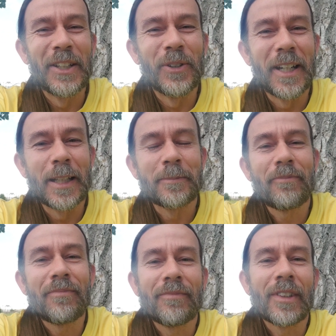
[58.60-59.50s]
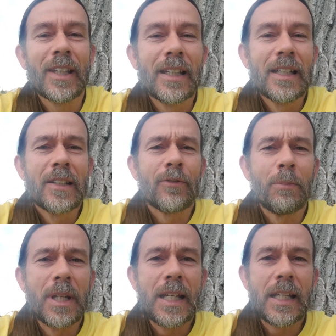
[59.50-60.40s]
anyway,
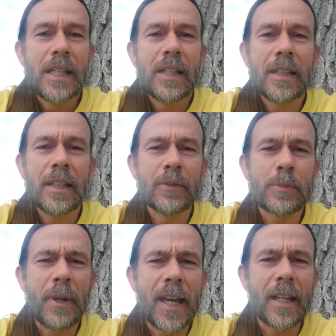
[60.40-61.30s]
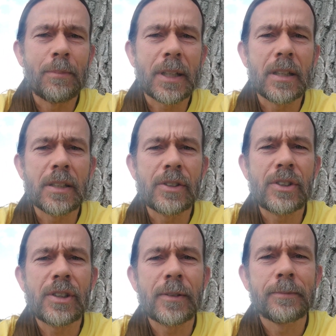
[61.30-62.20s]
for me, it was bad
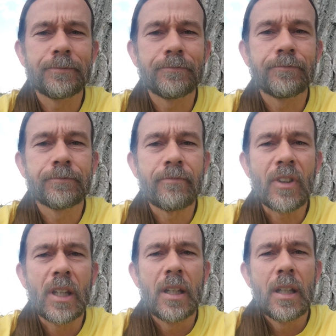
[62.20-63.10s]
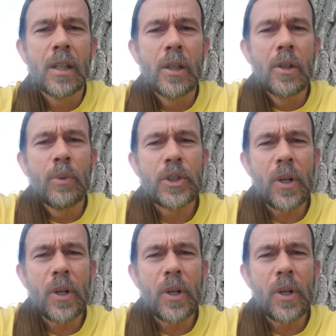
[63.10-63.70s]
because we